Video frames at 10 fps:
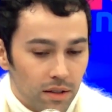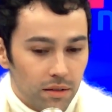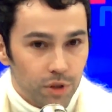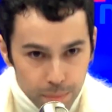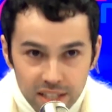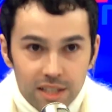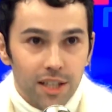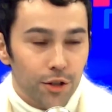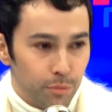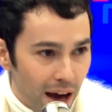respecting each
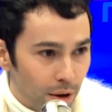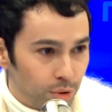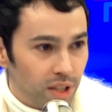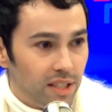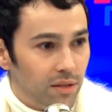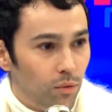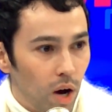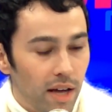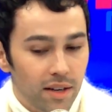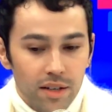other's boundaries and
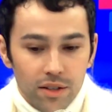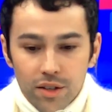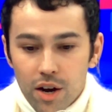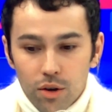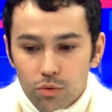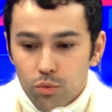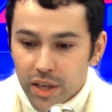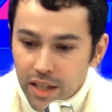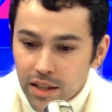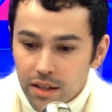what you know
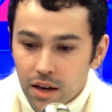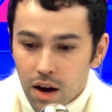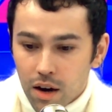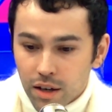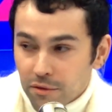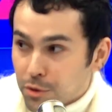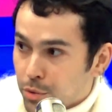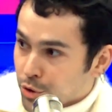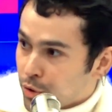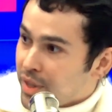we are
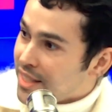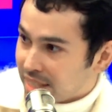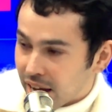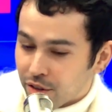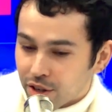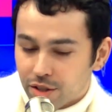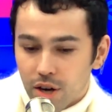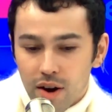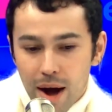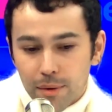comfortable doing together.
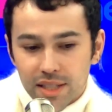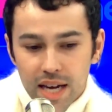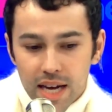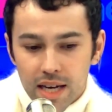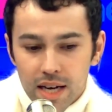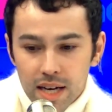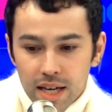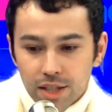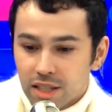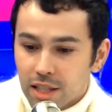So I would say
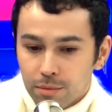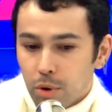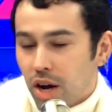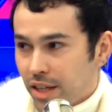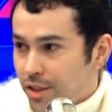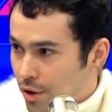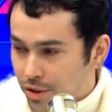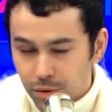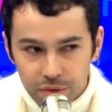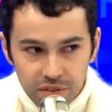it just has brought us
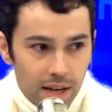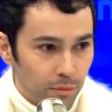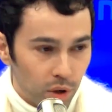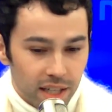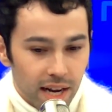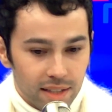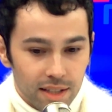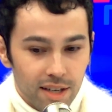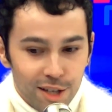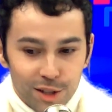closer. We've gotten more
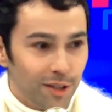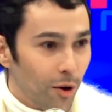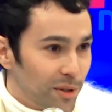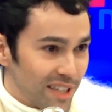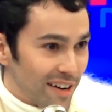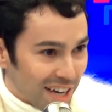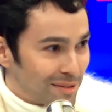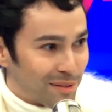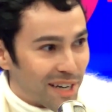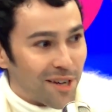connected. She almost never
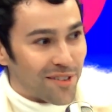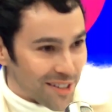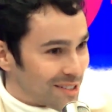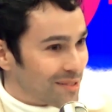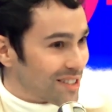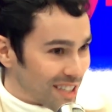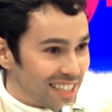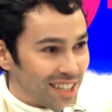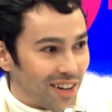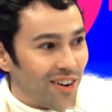comes to radio interviews. She yeah.
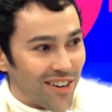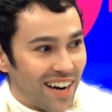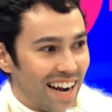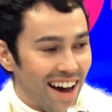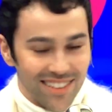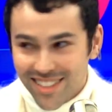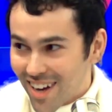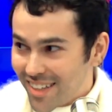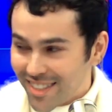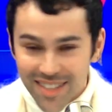is in the corner right now, which is
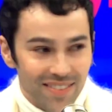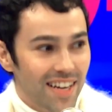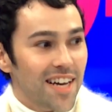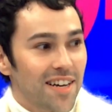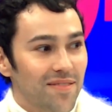awesome. But uh,